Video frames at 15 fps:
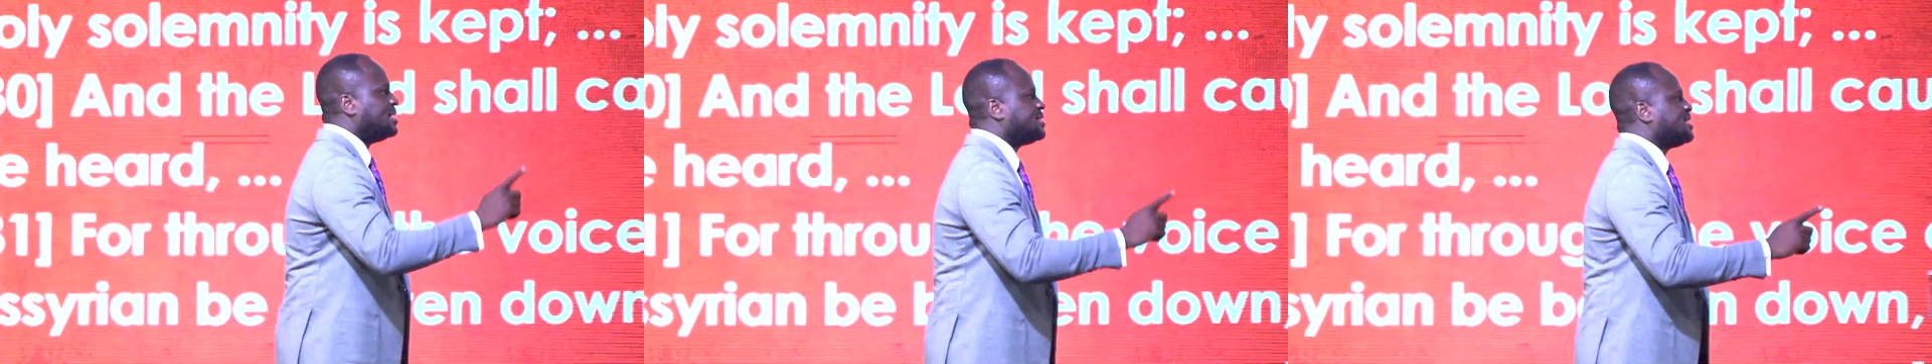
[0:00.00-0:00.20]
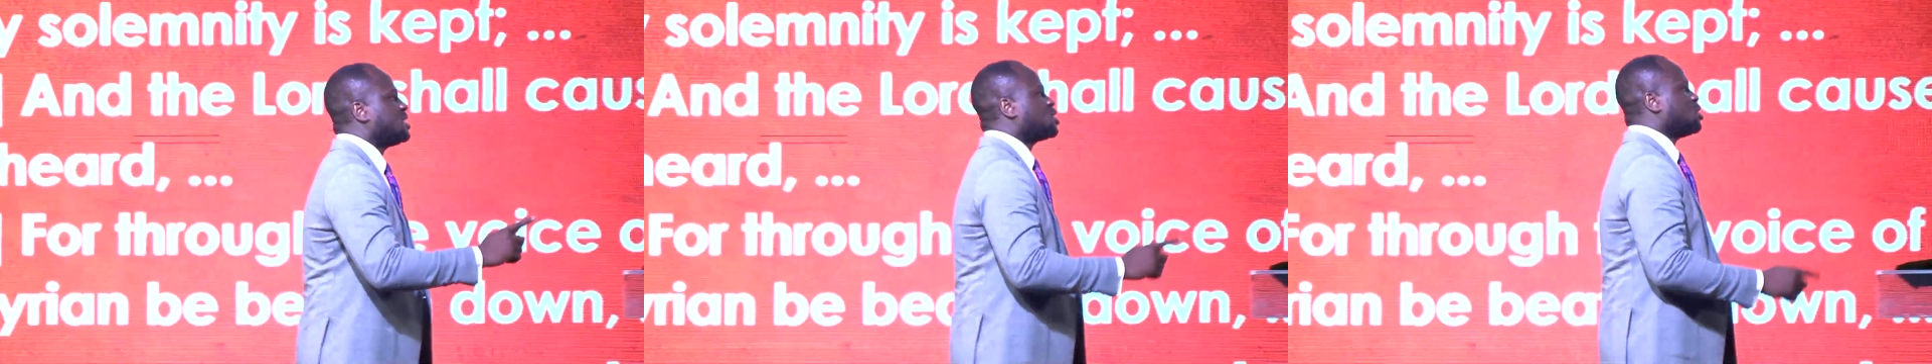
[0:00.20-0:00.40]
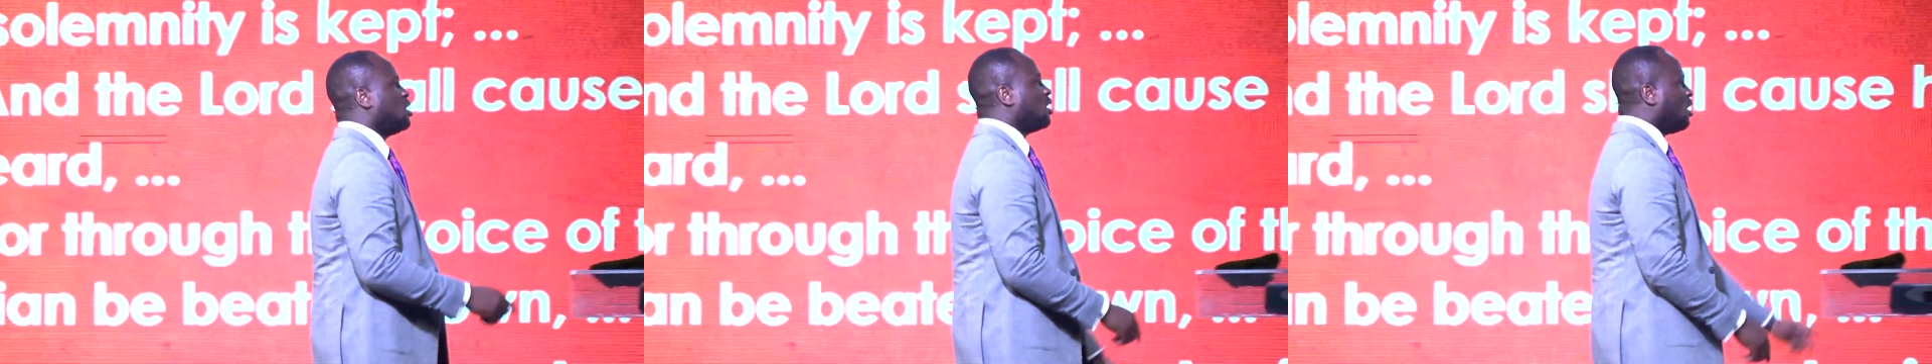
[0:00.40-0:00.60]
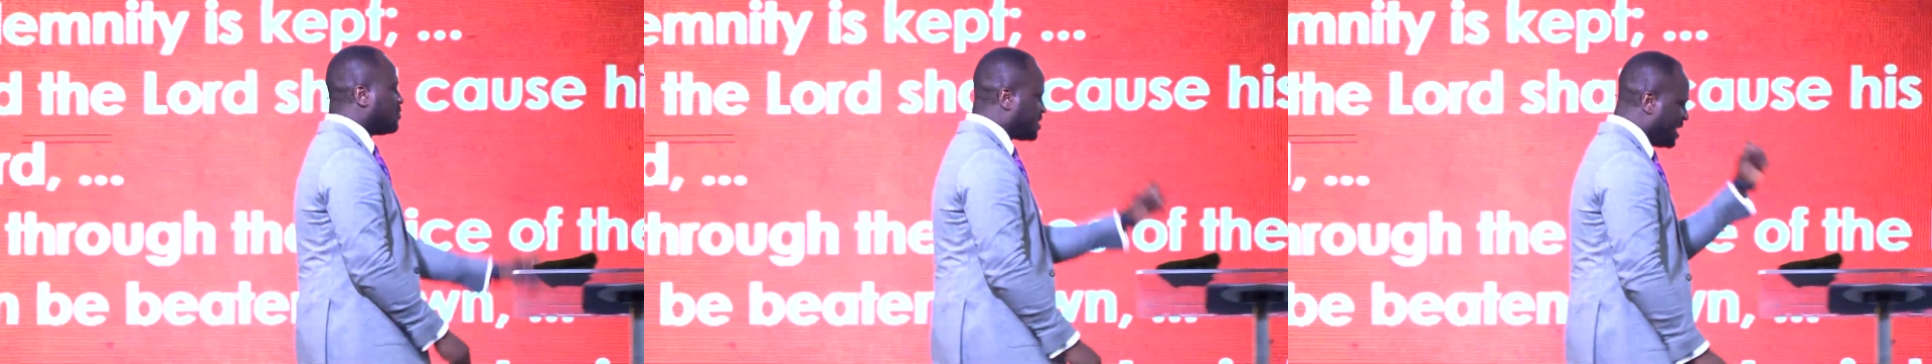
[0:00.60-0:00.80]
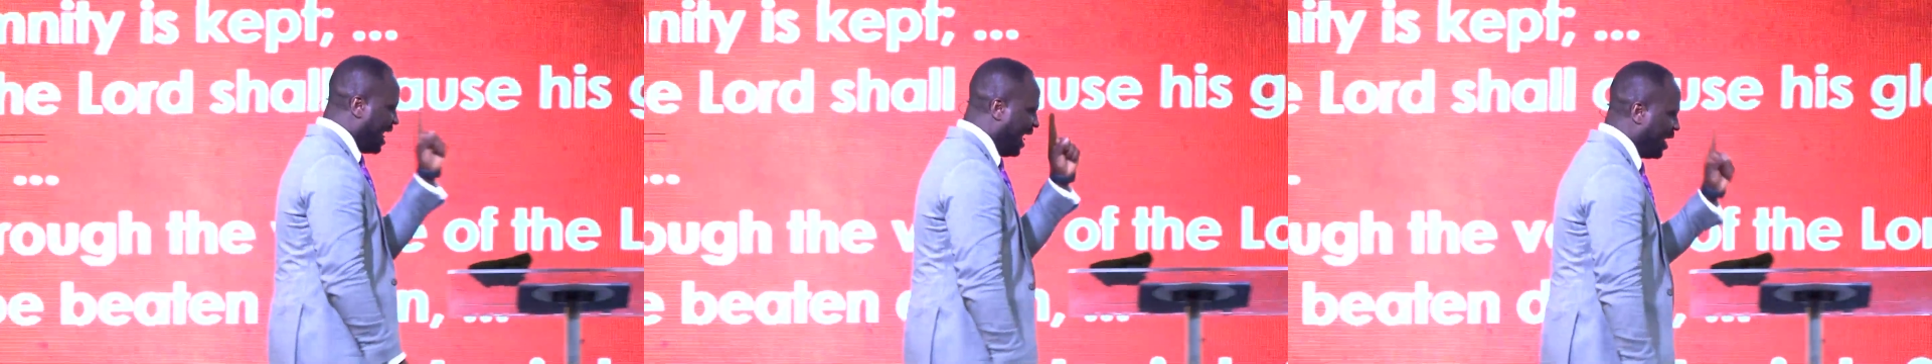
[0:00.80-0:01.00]
Say, Song
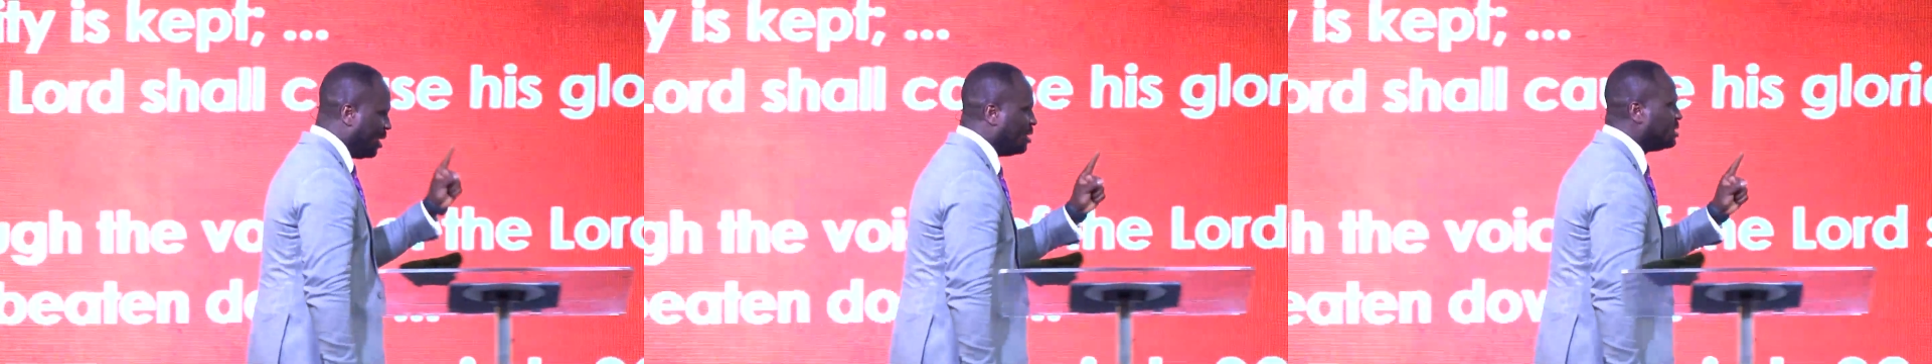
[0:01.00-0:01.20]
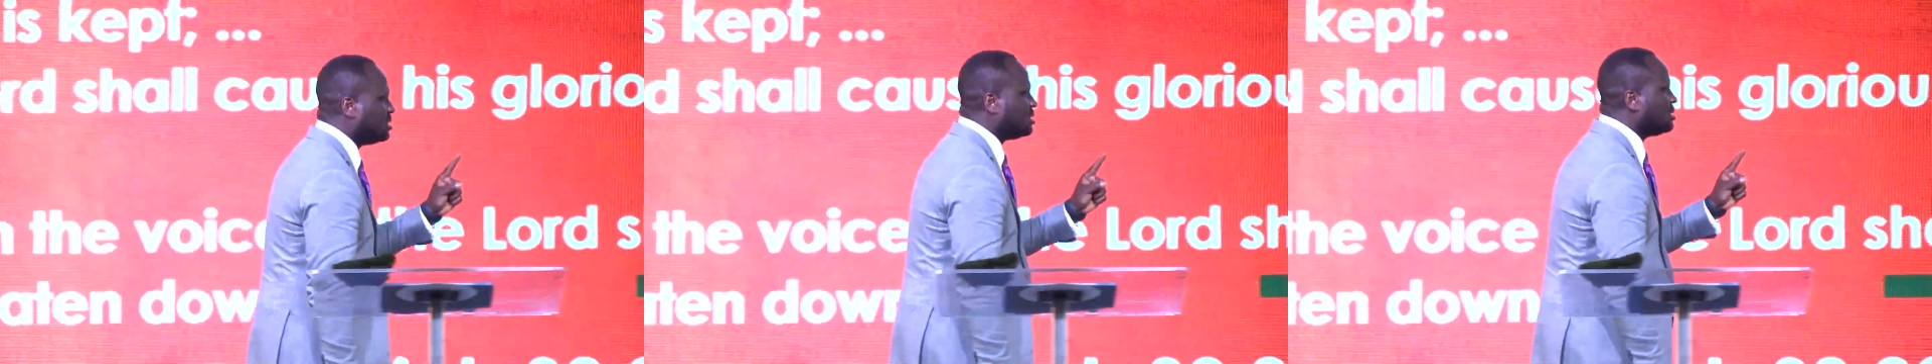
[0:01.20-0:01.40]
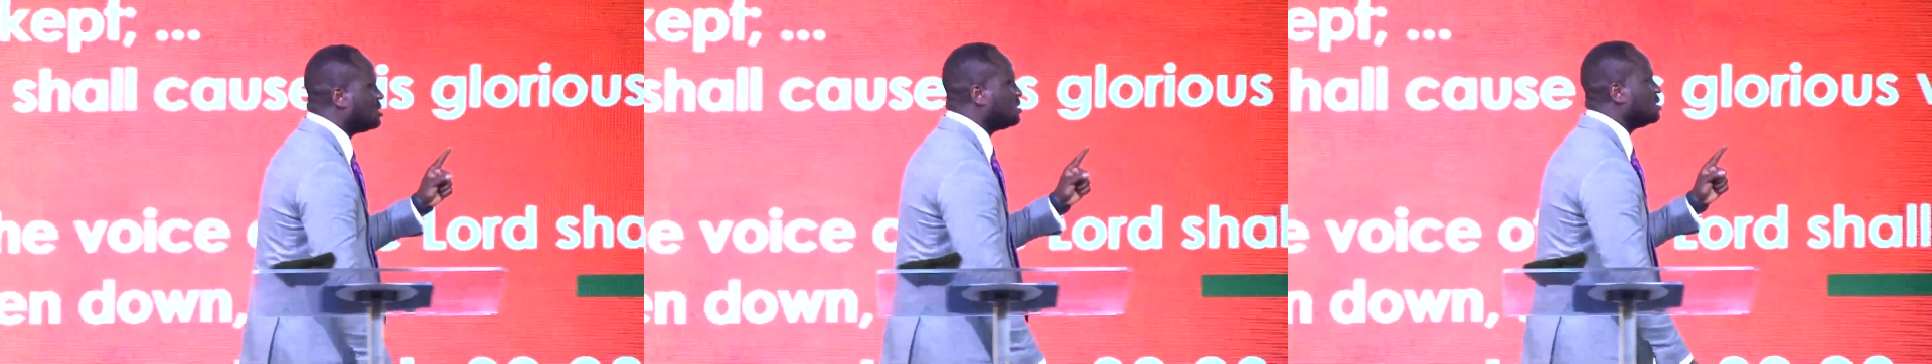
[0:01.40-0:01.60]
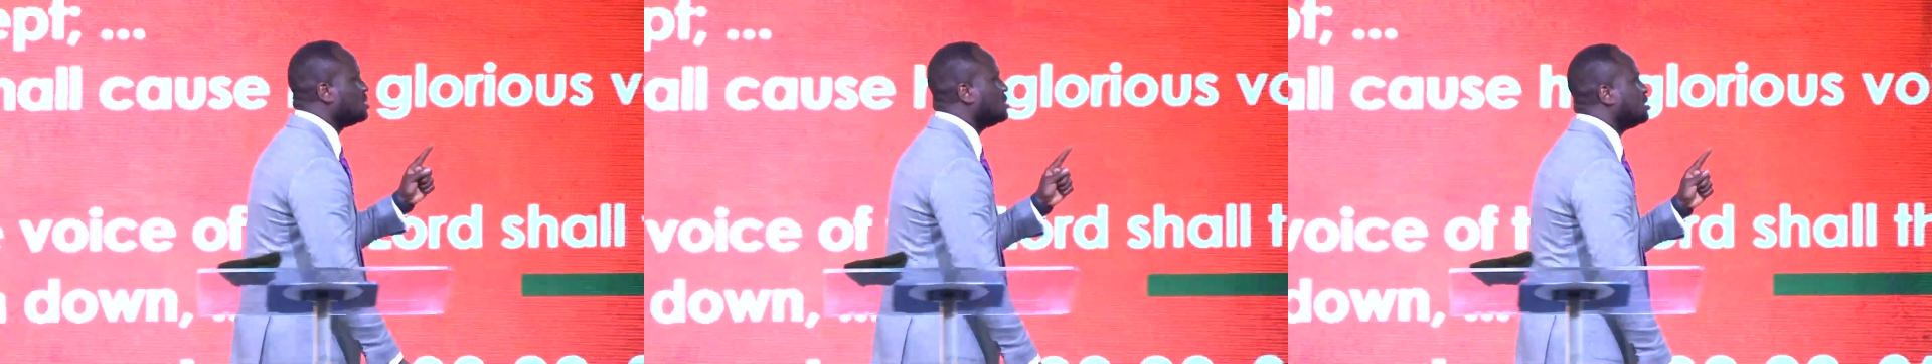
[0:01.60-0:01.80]
of Zion. Song of, Zion.